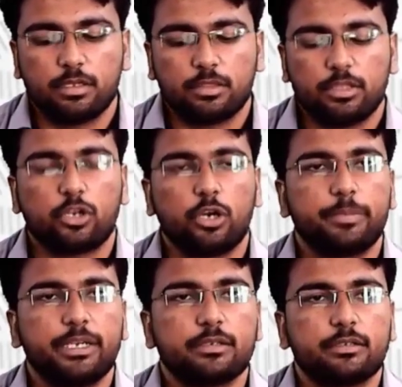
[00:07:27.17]
The
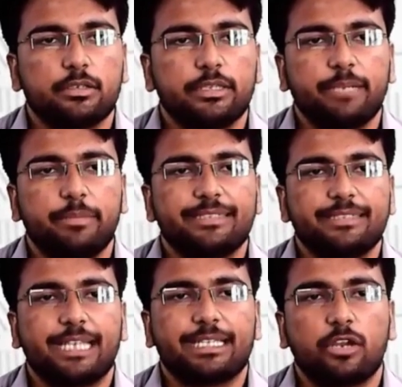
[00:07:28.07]
topic named as
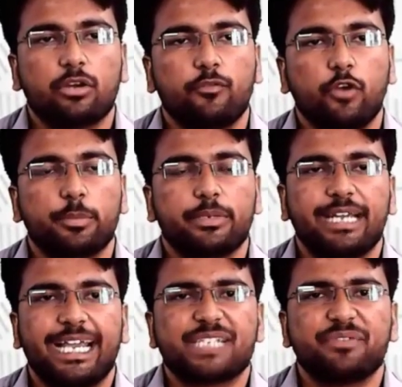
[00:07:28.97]
analog voltmeter,
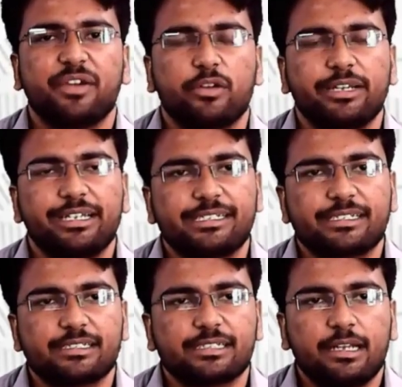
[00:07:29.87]
as we have already
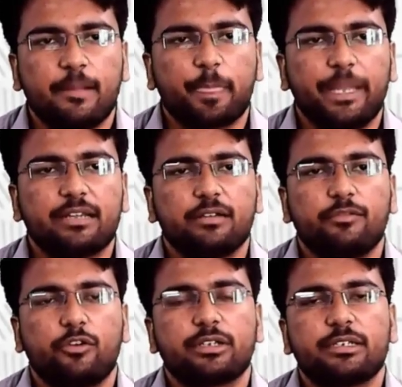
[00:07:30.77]
discussed that
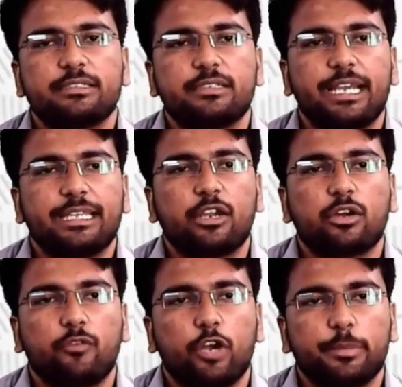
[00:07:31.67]
what is the analog
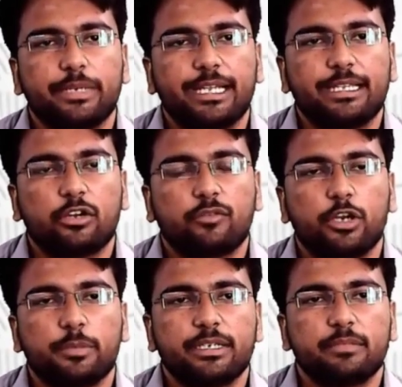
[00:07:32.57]
voltmeter. Analog
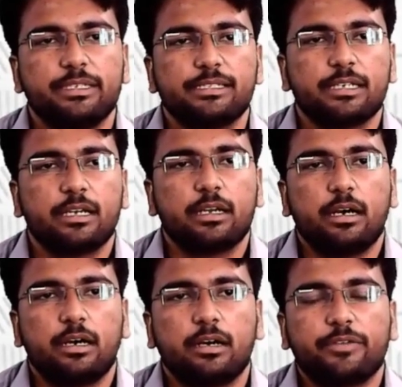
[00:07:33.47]
voltmeter means
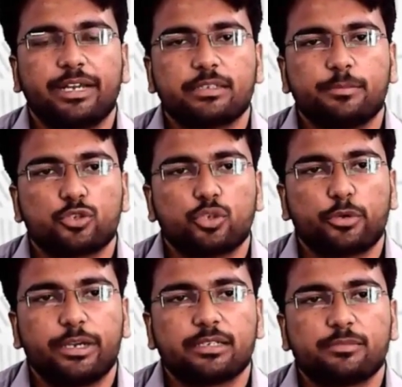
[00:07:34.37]
we are supposed to
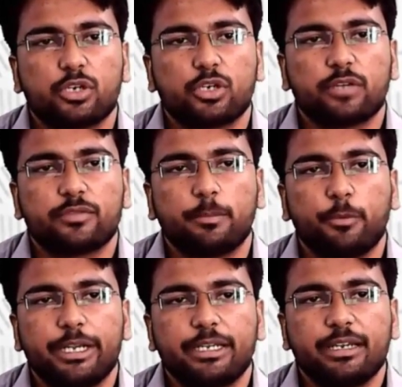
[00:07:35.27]
provide some sort of the
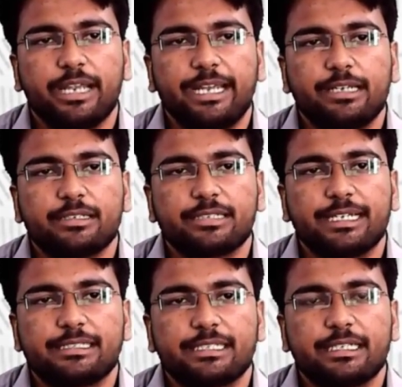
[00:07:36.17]
pointer and the
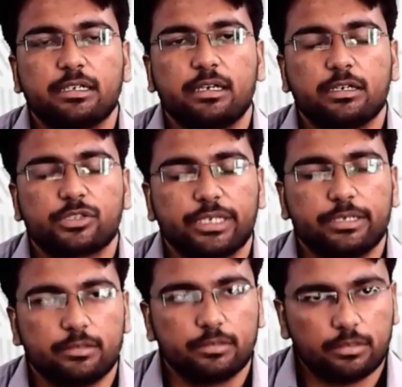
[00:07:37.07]
sensing we
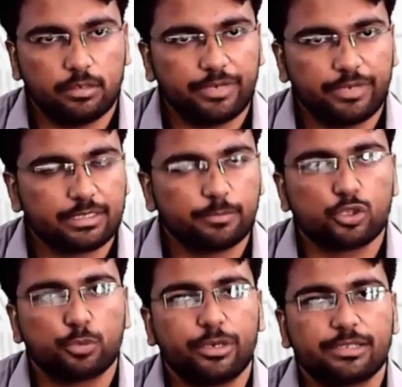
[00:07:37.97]
are supposed
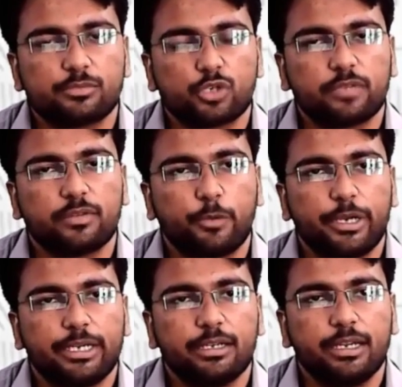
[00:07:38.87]
to provide some sort of the
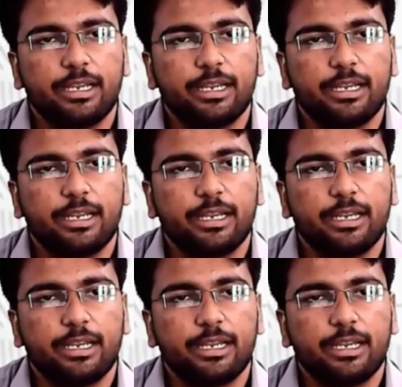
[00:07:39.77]
pointer